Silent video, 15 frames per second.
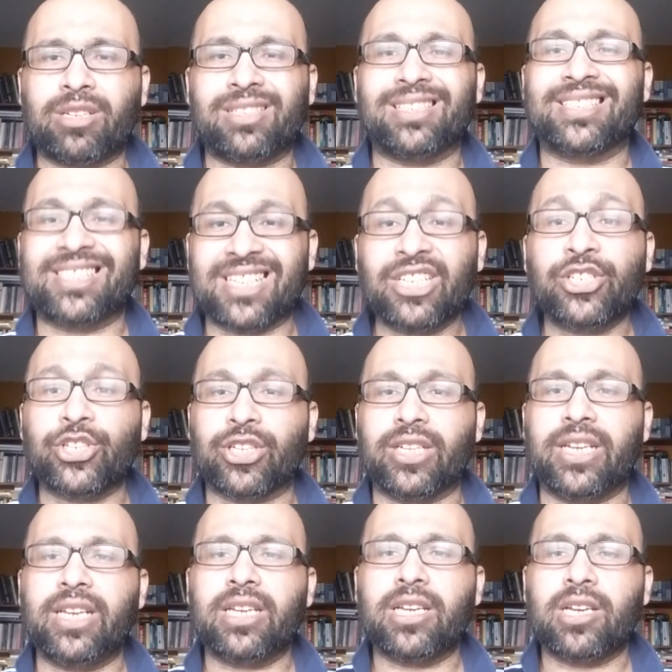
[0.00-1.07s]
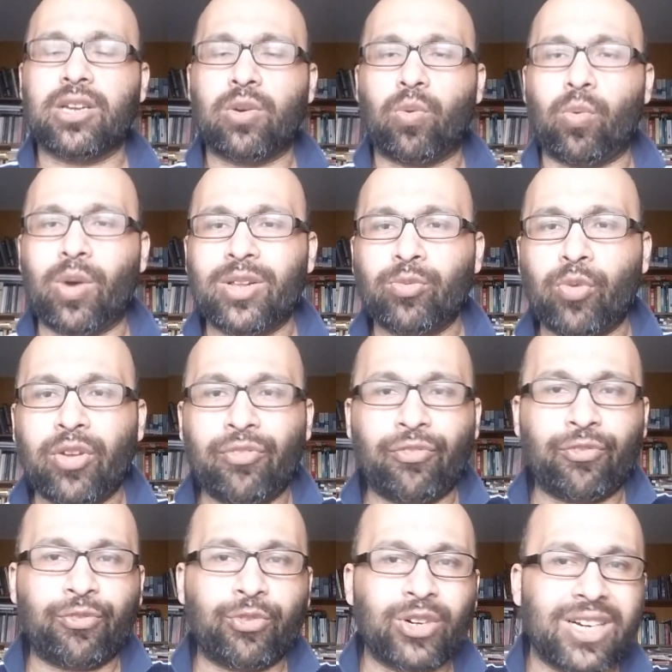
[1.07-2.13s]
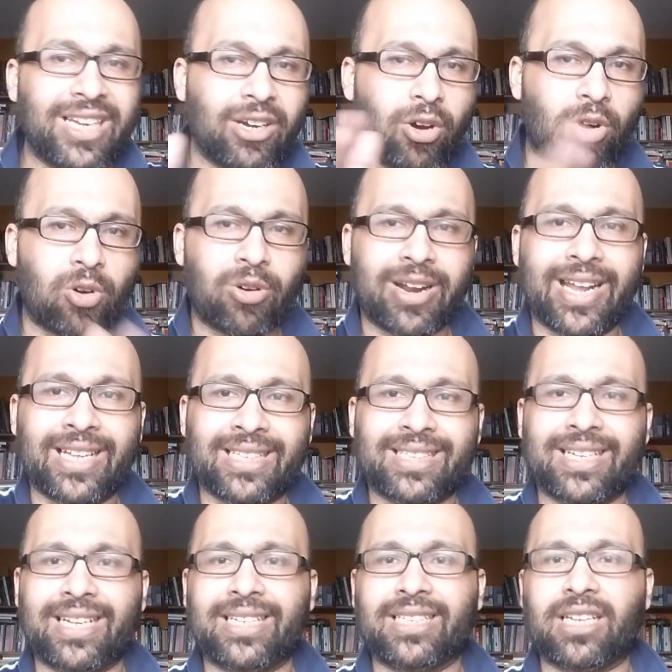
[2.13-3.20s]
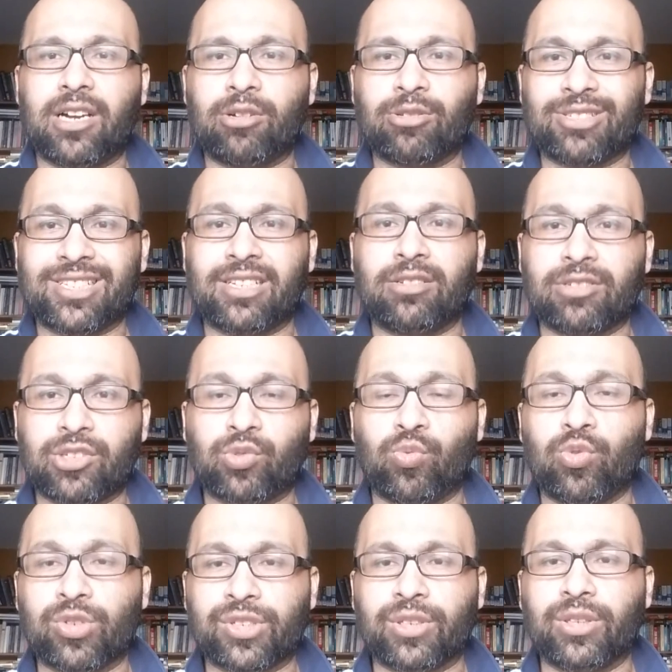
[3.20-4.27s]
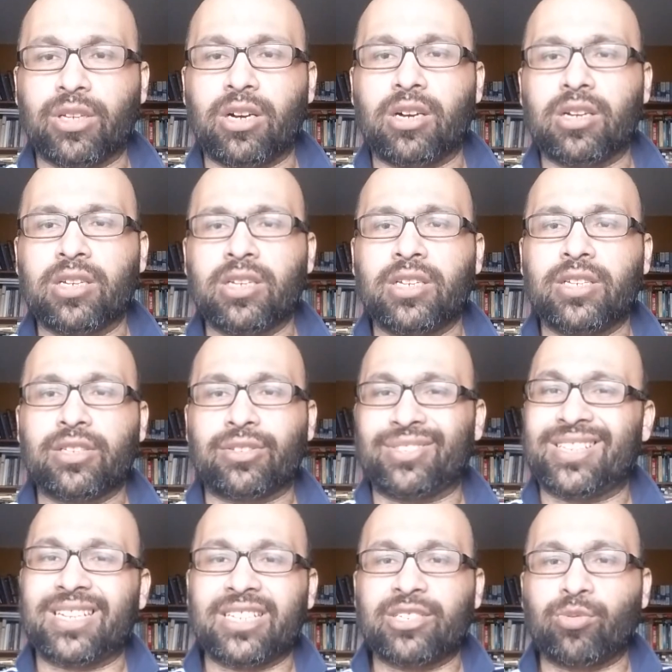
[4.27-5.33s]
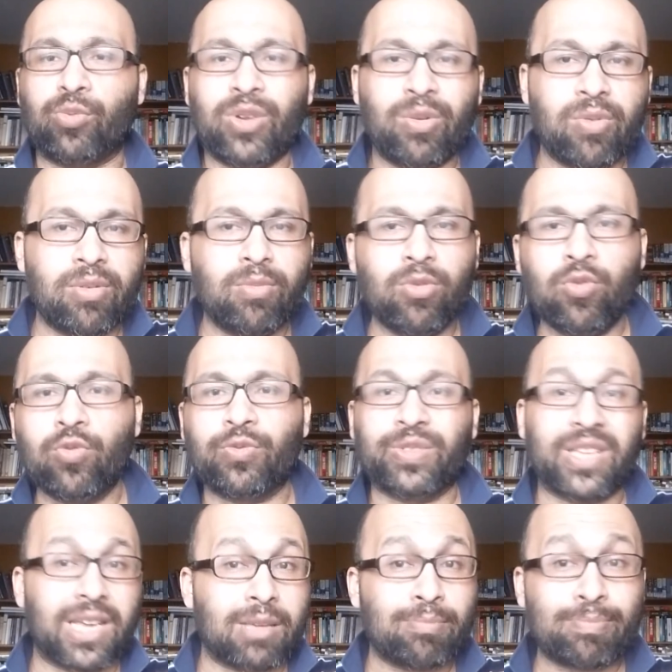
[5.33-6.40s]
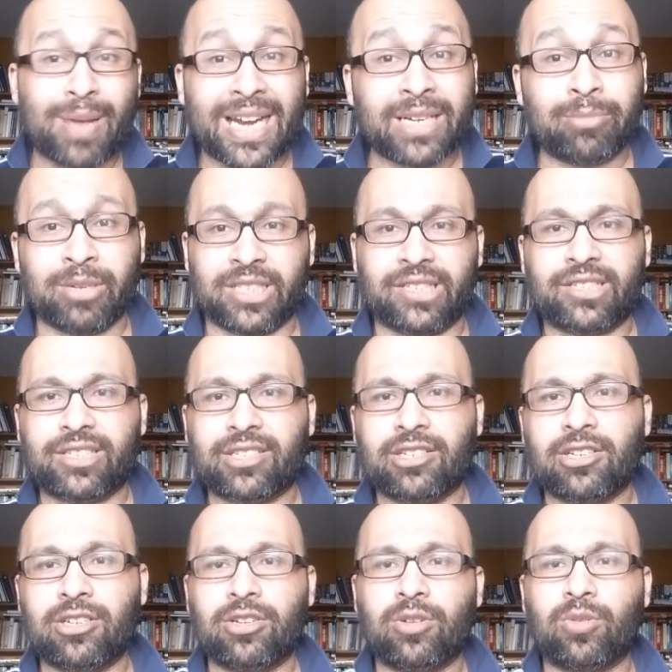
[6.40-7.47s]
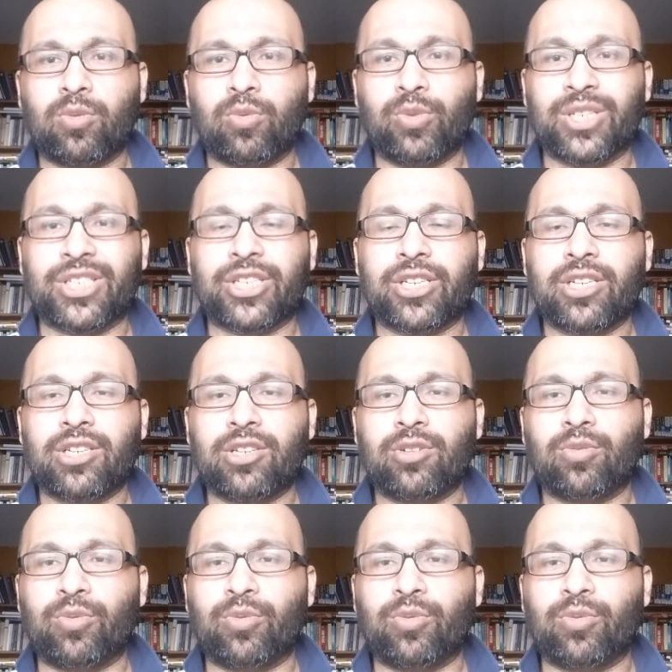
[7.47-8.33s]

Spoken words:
Well, essentially, when we fully orientate ourselves towards Allah, so that is, we remove the impediments which